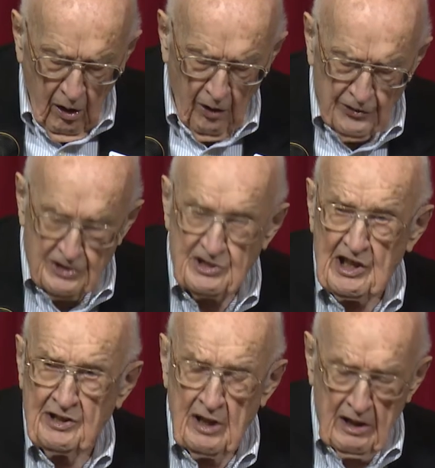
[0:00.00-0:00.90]
On the
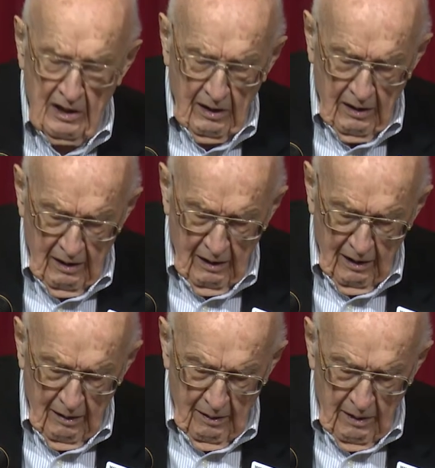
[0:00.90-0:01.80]
Sunday
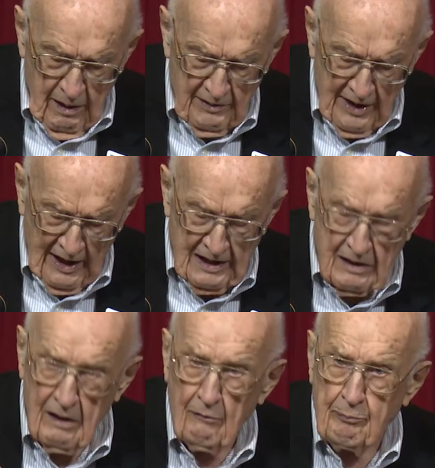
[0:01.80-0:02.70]

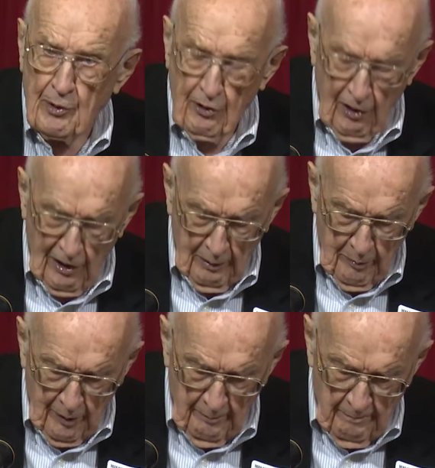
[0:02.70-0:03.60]
night of Pearl
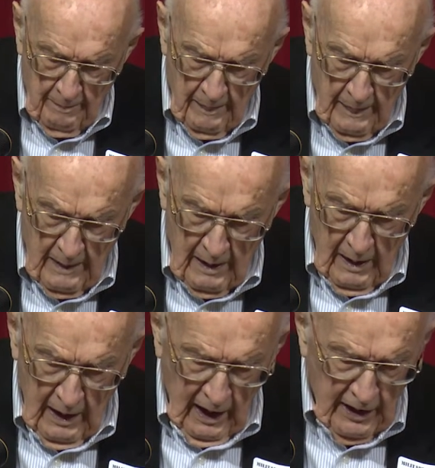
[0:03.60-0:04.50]
Harbor,
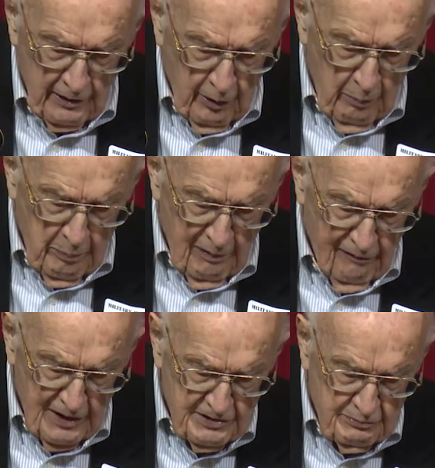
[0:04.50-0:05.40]
a group of
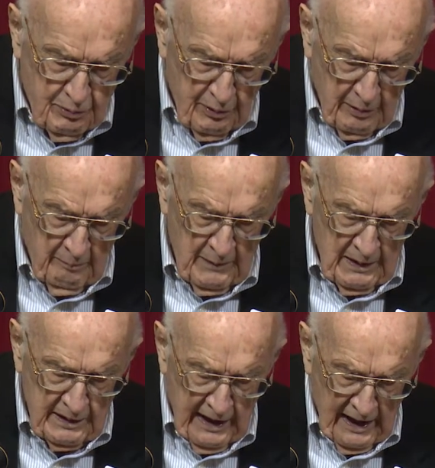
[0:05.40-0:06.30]
us were
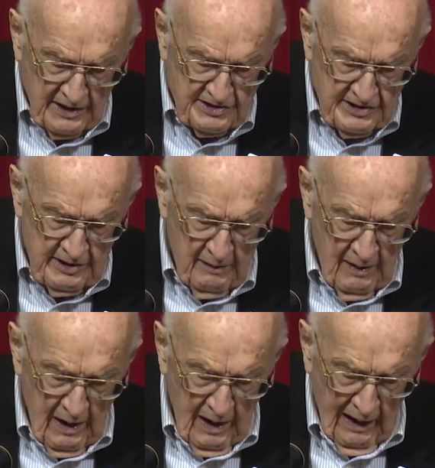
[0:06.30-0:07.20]
guests
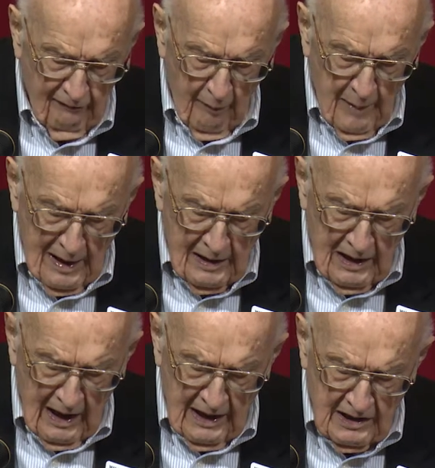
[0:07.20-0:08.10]
of a
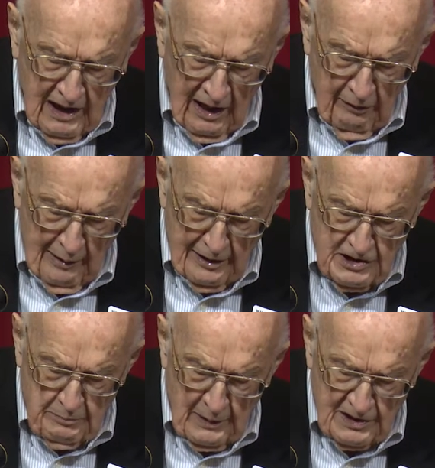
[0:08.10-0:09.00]
mainline Colorado
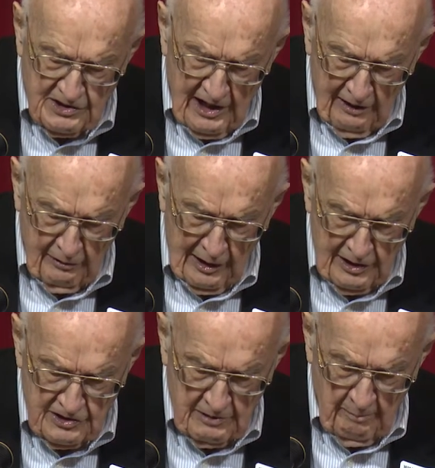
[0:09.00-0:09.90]
Springs
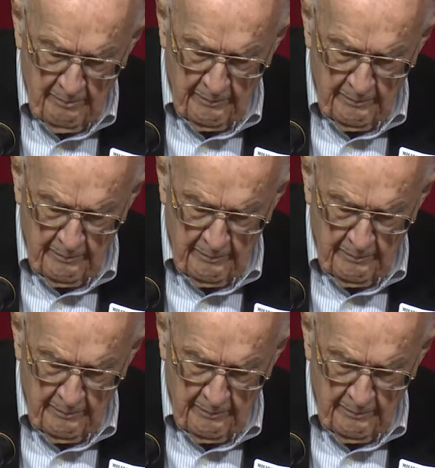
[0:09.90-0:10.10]
congregation.